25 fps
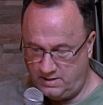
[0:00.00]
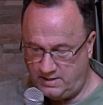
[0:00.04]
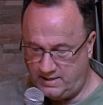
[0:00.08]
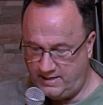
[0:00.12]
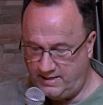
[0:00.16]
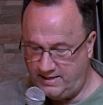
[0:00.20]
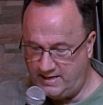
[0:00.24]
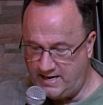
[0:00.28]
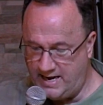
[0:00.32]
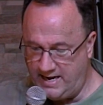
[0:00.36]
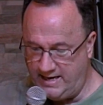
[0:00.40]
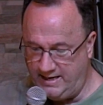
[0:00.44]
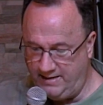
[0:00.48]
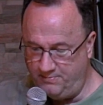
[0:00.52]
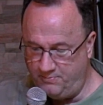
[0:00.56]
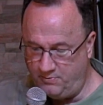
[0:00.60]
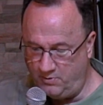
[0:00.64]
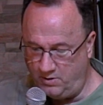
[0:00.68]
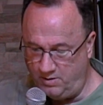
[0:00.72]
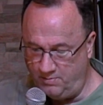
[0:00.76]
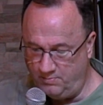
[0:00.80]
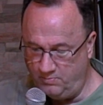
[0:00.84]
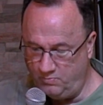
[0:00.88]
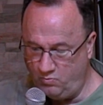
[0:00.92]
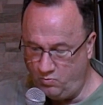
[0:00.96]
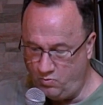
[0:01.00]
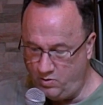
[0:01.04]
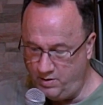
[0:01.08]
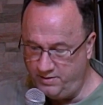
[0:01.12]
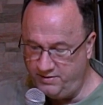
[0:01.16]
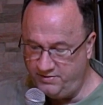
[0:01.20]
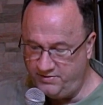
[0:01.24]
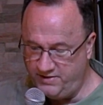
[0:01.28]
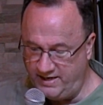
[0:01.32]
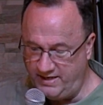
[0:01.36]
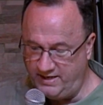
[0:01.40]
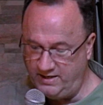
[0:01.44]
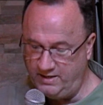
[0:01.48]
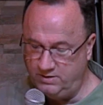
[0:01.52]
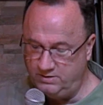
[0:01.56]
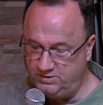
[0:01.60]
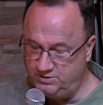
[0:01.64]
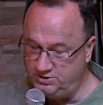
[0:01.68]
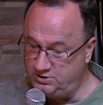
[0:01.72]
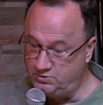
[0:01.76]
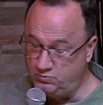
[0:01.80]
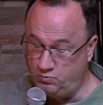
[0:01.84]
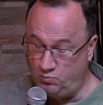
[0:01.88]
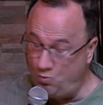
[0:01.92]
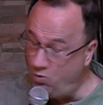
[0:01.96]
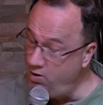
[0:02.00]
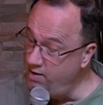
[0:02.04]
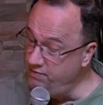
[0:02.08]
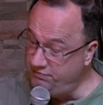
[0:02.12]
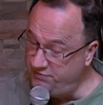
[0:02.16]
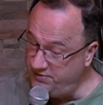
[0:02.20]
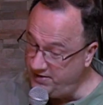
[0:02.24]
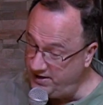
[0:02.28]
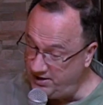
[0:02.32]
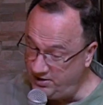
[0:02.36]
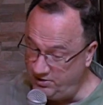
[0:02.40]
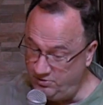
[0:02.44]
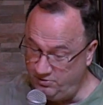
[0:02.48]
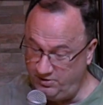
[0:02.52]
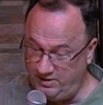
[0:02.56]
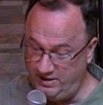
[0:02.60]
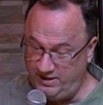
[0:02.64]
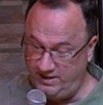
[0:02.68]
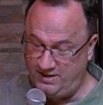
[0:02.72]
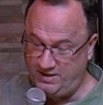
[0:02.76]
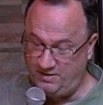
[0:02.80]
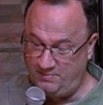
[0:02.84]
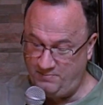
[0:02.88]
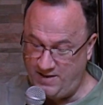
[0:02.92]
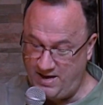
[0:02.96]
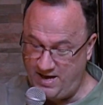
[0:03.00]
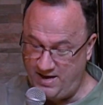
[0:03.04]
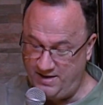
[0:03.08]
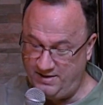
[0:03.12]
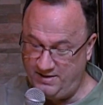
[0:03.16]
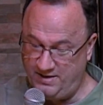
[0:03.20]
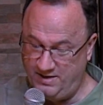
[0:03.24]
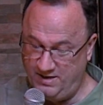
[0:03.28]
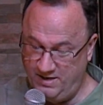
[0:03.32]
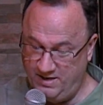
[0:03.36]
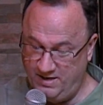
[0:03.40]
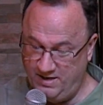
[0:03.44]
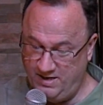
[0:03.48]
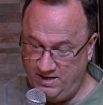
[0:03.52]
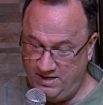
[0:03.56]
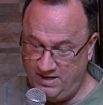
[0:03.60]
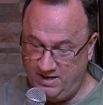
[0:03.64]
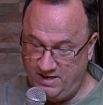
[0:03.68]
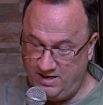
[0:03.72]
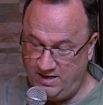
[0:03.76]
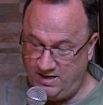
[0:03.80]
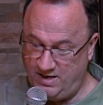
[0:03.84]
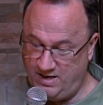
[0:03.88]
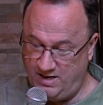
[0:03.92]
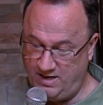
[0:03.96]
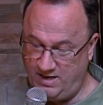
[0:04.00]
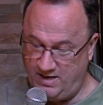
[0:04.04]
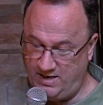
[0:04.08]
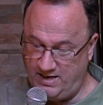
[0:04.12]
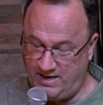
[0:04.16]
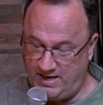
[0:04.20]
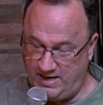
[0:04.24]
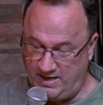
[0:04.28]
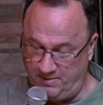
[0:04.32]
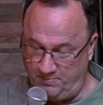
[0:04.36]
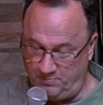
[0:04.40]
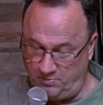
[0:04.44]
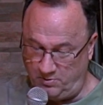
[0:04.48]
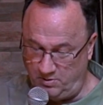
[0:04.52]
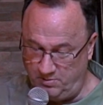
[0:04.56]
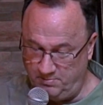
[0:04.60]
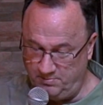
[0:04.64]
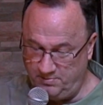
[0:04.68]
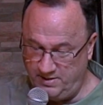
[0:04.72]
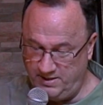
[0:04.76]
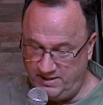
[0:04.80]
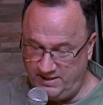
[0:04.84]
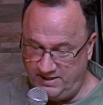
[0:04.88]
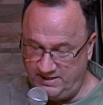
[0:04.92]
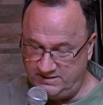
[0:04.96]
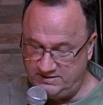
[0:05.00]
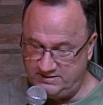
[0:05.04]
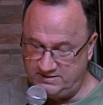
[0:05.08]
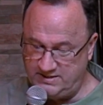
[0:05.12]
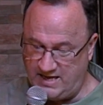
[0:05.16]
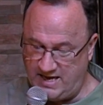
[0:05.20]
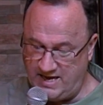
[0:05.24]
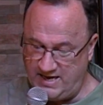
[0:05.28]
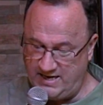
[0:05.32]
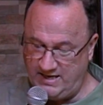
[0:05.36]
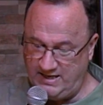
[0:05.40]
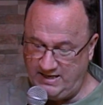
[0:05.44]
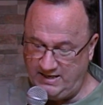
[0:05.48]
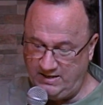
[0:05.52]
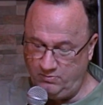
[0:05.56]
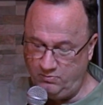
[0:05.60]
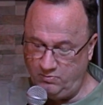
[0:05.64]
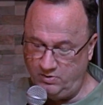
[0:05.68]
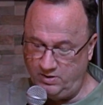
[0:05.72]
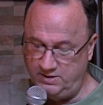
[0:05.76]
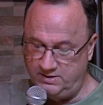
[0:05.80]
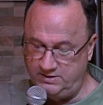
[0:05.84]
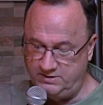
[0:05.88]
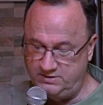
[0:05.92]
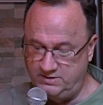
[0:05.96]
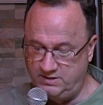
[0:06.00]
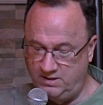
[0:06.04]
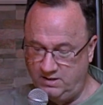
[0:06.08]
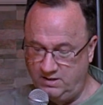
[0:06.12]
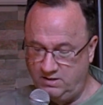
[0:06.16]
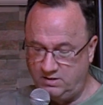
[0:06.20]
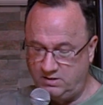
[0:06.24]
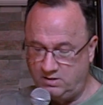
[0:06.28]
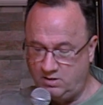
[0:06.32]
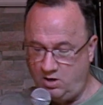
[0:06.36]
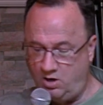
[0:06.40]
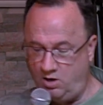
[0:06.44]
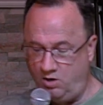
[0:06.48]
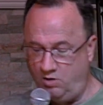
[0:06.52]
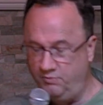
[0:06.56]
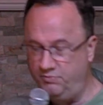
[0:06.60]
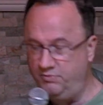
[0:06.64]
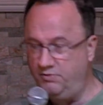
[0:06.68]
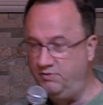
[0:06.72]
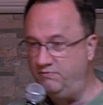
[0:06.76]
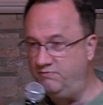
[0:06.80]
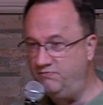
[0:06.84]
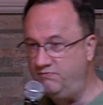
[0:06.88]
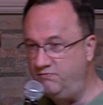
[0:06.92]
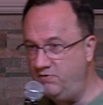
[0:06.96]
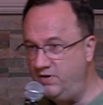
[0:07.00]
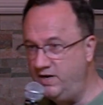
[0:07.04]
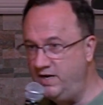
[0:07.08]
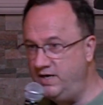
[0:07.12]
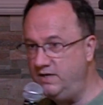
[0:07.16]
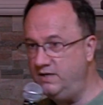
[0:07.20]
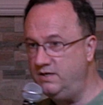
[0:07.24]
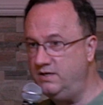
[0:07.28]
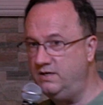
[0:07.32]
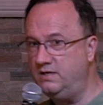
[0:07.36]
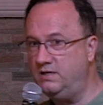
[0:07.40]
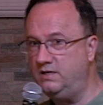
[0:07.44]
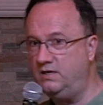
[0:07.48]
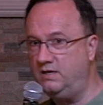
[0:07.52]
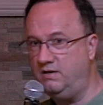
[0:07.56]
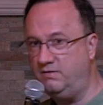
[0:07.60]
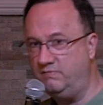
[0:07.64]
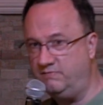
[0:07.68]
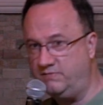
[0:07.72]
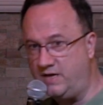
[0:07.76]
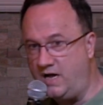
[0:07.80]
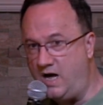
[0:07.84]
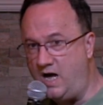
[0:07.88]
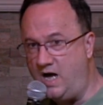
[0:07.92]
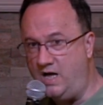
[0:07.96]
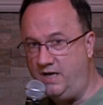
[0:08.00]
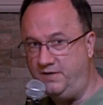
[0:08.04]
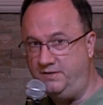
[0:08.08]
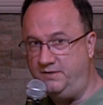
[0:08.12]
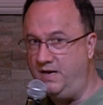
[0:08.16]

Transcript: And Abram, just one thing unique about Abram is that he was called the friend of God.